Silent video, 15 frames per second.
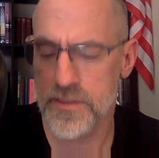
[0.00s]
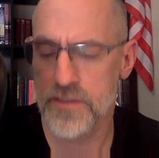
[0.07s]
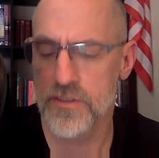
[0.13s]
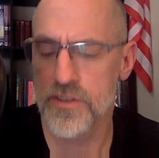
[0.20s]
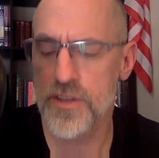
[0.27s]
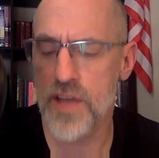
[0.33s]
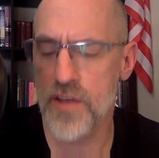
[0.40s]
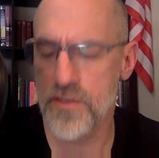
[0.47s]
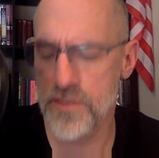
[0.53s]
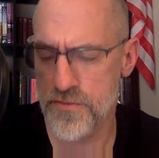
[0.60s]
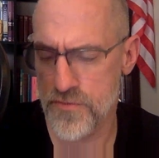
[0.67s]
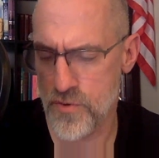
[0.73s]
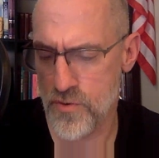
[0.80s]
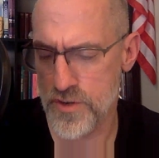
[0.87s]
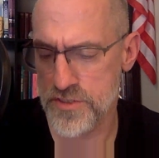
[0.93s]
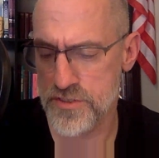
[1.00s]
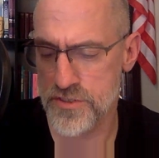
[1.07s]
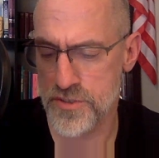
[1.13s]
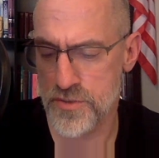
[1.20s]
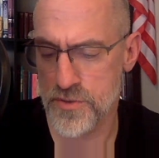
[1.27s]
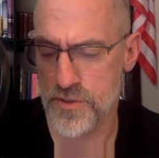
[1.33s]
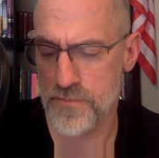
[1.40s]
Look out in the forest,
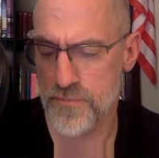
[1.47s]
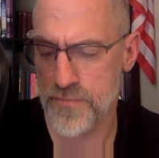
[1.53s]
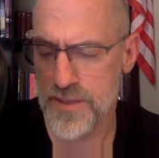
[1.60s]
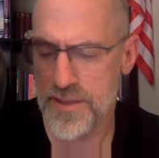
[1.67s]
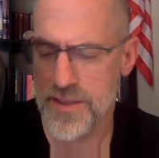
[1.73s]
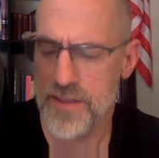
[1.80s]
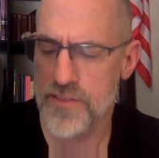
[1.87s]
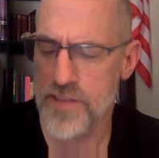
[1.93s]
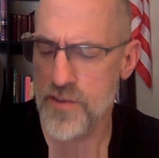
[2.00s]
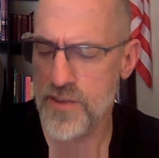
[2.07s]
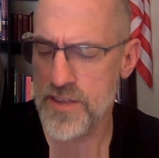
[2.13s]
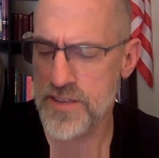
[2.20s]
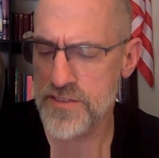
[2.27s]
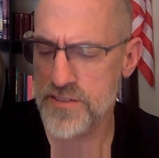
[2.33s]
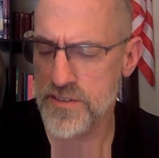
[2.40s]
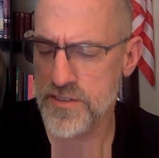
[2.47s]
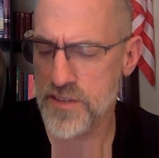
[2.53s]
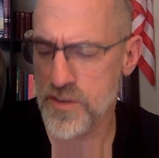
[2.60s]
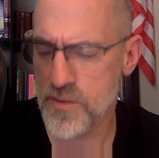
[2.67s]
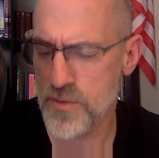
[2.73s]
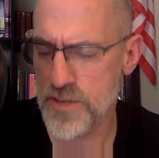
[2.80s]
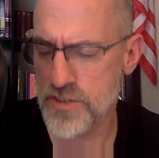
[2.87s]
Duke. There isn't a
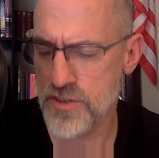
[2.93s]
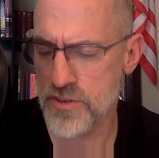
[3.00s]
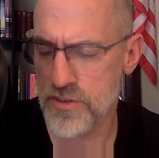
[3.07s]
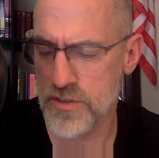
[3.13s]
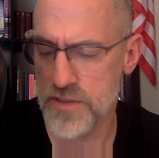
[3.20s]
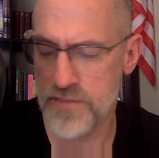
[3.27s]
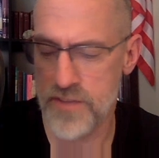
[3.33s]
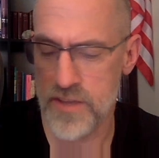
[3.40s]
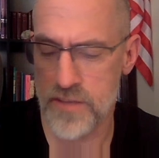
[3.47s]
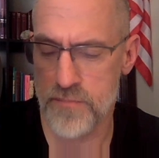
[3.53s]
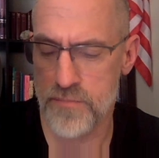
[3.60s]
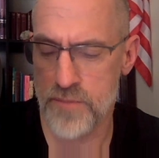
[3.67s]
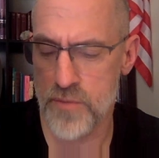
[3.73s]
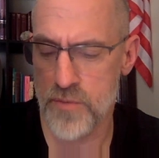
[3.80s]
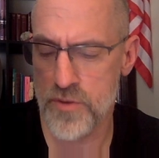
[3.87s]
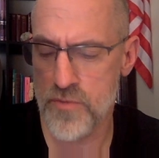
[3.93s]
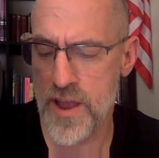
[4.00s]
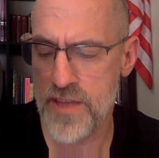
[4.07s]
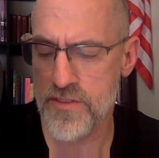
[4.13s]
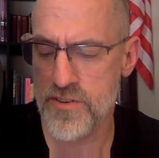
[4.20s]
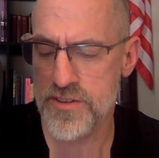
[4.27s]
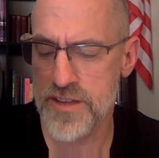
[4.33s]
creature living but would
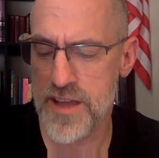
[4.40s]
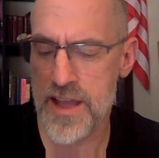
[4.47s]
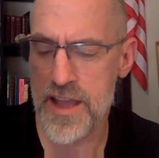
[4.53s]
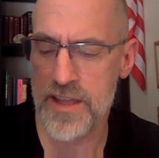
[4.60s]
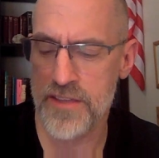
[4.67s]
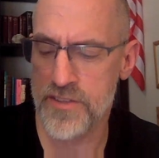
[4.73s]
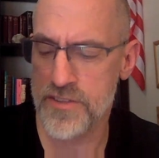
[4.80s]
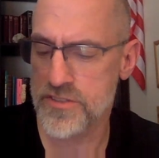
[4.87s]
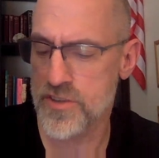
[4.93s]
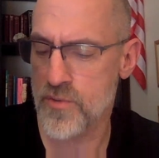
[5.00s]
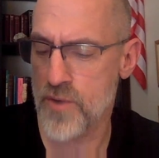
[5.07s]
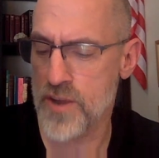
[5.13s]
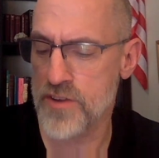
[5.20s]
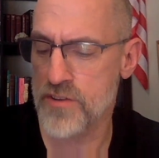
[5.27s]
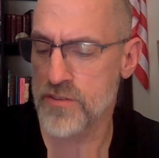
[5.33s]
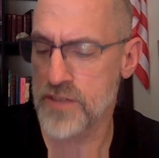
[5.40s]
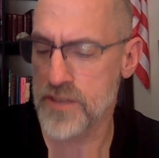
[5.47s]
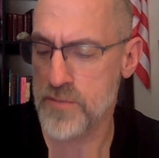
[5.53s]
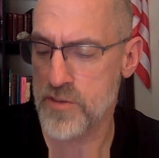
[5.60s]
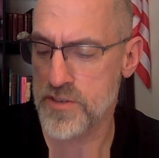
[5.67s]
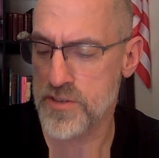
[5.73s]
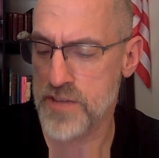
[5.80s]
rather die than surrender
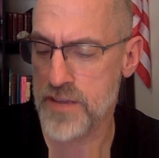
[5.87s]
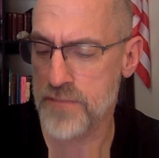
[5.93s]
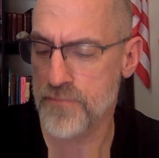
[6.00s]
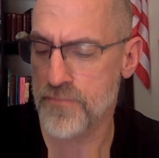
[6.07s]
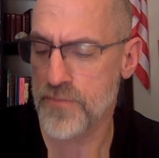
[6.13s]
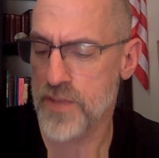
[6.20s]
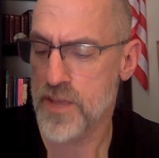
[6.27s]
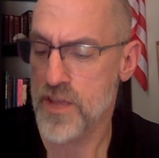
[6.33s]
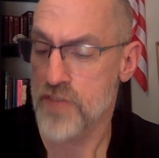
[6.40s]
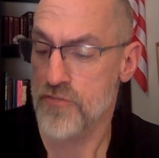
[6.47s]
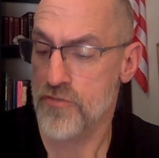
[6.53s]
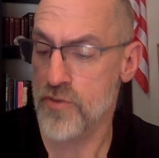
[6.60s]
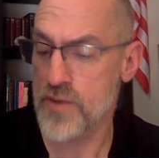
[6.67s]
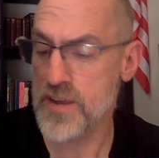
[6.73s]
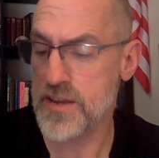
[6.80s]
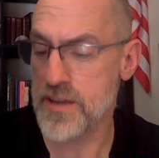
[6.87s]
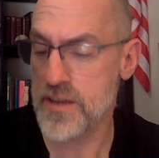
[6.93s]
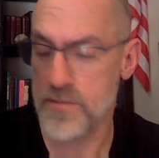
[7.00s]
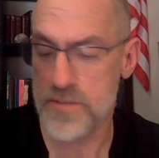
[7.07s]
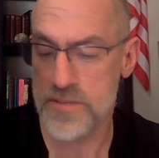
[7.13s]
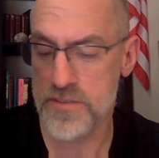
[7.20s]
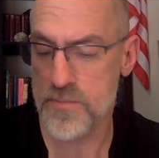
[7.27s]
liberty.
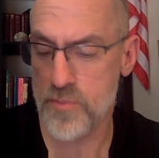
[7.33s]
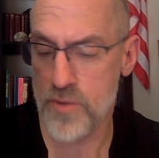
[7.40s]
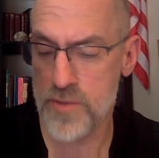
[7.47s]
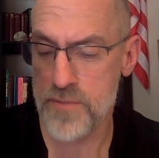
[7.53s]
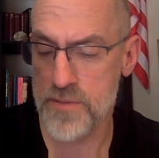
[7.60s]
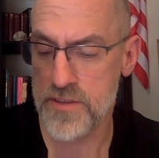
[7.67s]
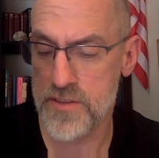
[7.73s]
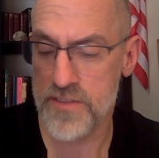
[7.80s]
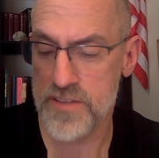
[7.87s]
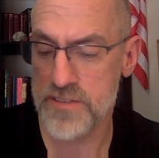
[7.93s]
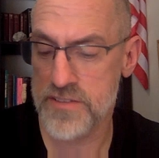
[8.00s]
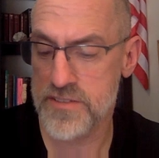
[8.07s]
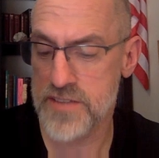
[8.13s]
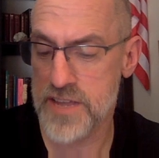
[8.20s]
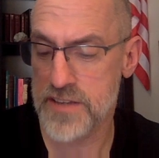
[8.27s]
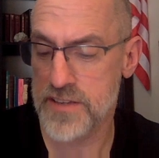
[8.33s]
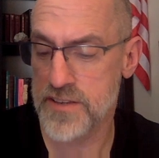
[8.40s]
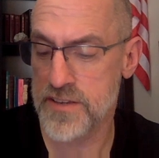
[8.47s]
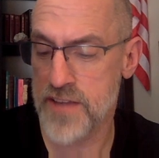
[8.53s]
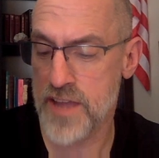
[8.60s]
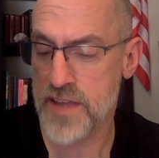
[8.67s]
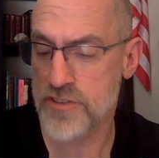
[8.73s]
Freedom is a primitive instinct
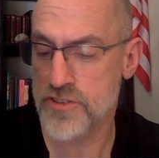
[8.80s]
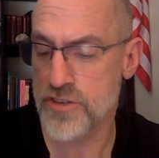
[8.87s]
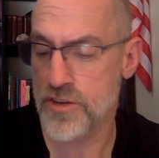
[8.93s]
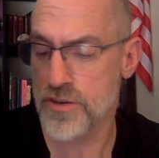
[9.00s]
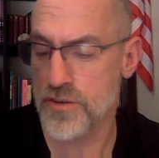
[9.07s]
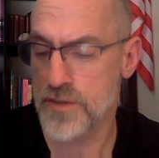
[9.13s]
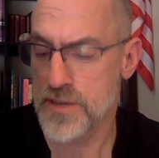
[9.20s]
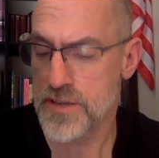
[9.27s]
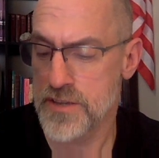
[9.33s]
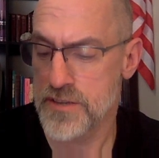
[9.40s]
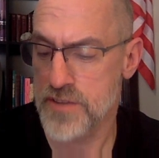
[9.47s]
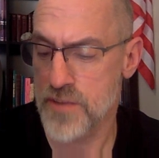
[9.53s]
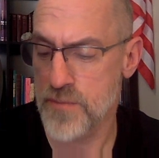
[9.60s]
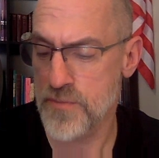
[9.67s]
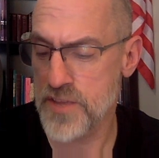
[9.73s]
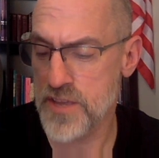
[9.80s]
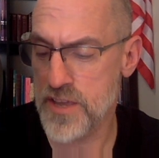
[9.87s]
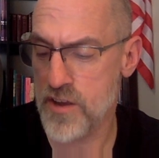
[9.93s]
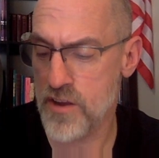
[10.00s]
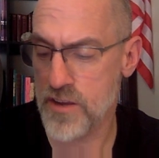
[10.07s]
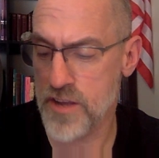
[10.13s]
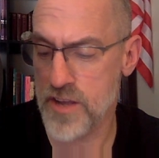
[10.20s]
in nature. Something
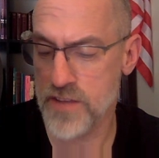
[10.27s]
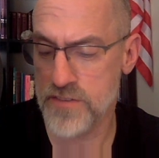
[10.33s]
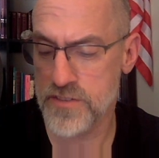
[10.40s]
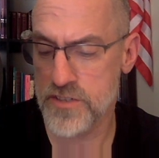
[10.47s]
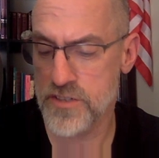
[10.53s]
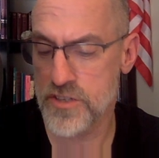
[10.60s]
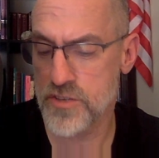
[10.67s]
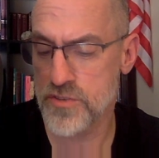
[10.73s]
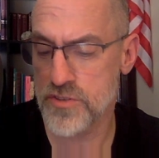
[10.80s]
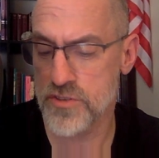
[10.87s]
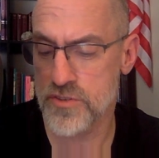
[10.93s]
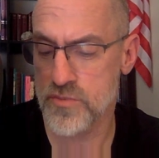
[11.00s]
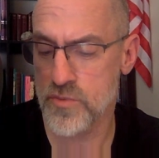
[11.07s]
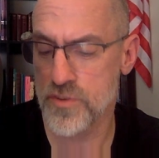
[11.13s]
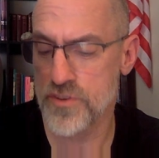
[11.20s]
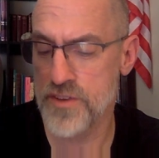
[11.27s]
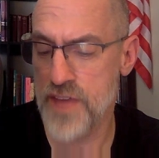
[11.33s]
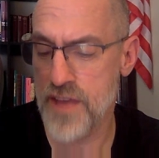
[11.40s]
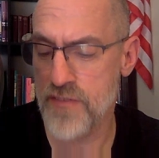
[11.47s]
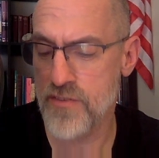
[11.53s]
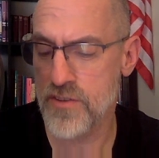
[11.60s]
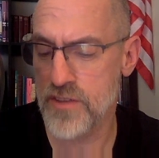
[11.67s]
in our constitutions will
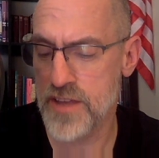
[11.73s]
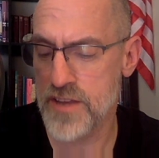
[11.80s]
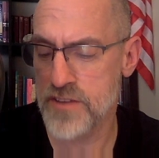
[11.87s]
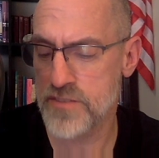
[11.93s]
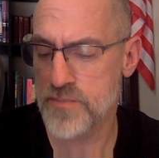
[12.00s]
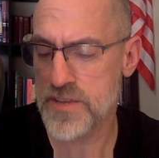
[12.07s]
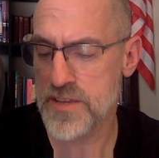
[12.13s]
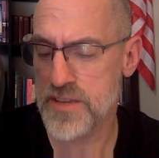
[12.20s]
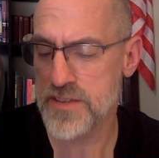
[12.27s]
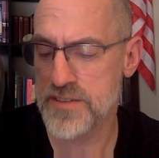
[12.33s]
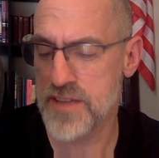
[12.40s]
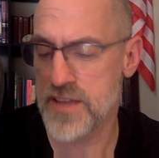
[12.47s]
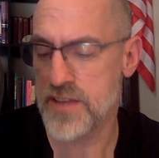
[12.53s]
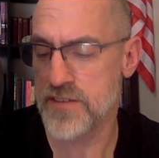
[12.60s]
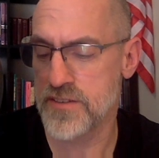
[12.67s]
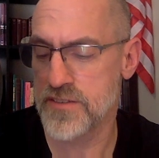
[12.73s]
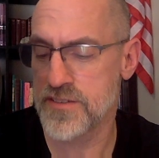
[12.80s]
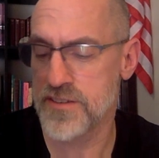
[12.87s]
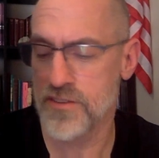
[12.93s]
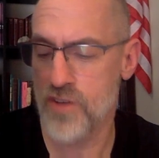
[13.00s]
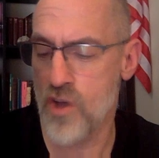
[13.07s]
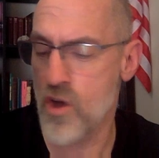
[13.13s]
never let us be content
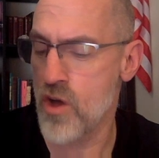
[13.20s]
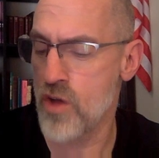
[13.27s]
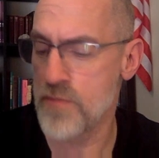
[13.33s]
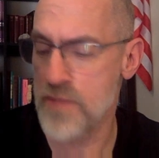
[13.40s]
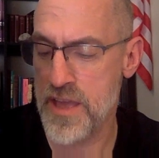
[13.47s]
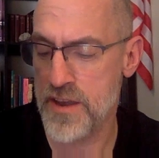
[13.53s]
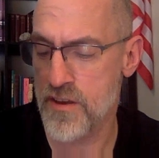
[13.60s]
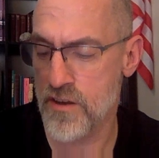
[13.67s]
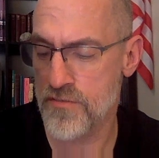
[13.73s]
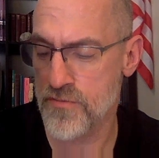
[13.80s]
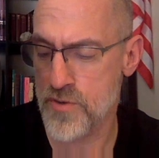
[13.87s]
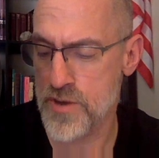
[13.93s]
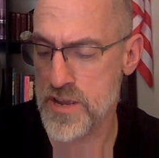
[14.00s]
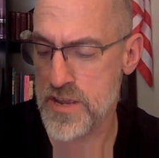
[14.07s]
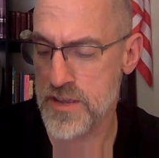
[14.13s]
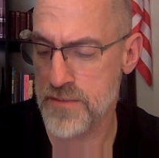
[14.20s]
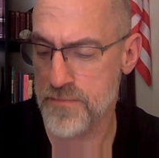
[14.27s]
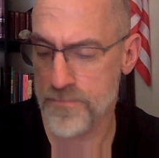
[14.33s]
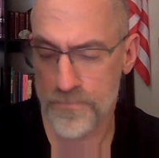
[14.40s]
until all men are free.